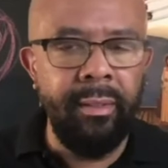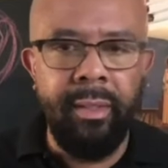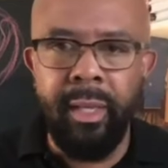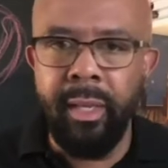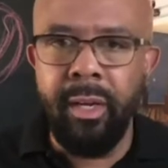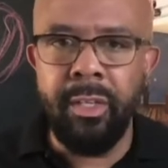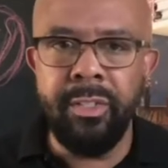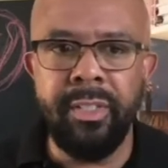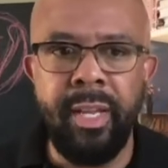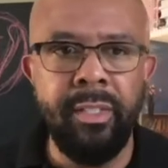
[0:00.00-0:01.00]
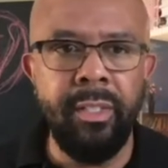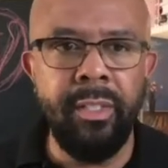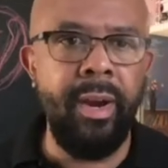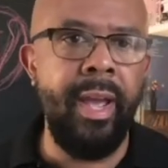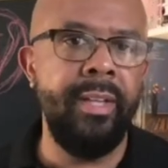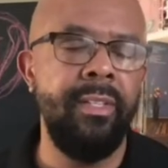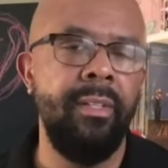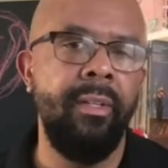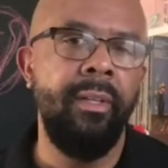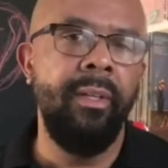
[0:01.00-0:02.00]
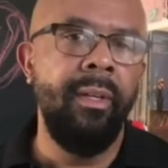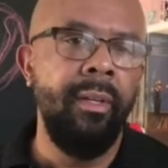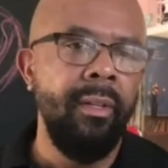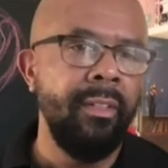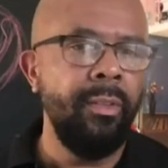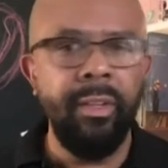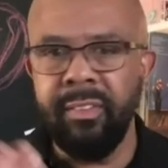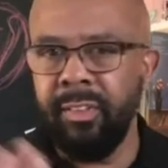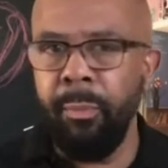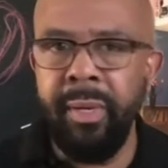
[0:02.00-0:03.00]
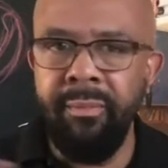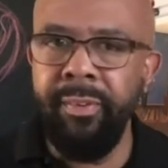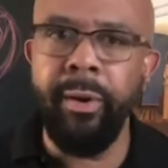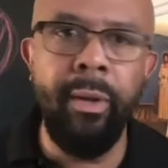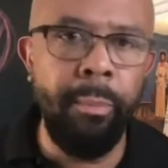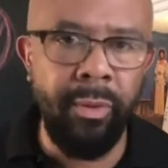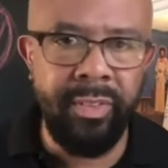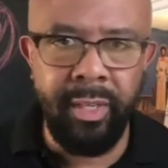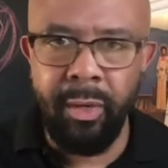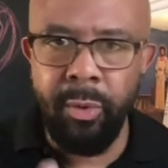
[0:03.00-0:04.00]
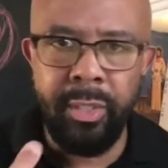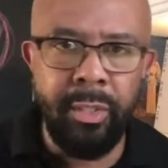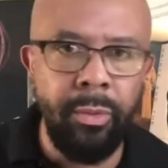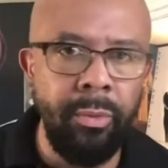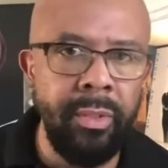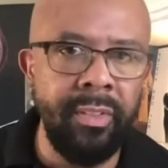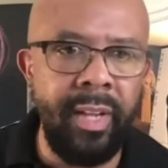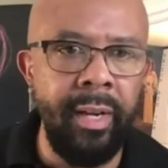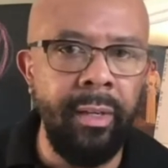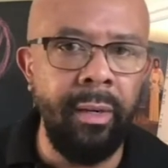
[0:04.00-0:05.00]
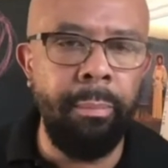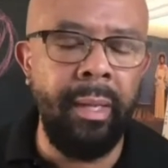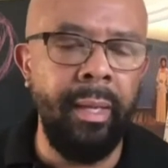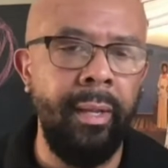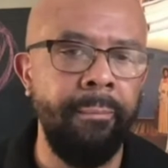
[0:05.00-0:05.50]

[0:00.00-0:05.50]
It can cause your site to crash. So there's so many variables that go into deciding on a plugin.